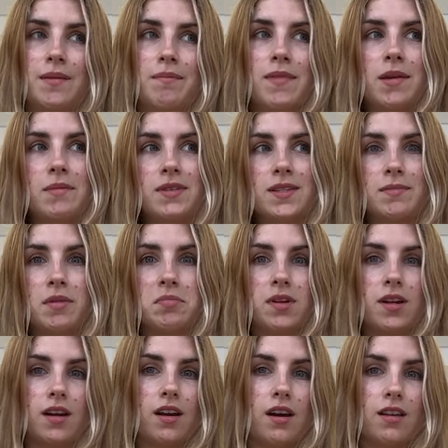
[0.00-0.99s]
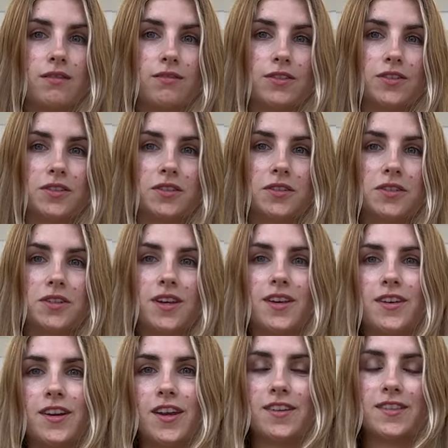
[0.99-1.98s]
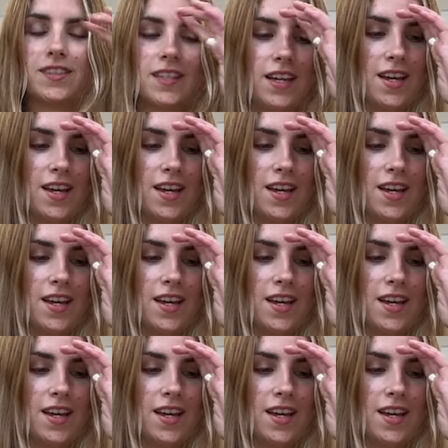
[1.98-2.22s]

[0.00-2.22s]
maybe some people at carnival, who knows.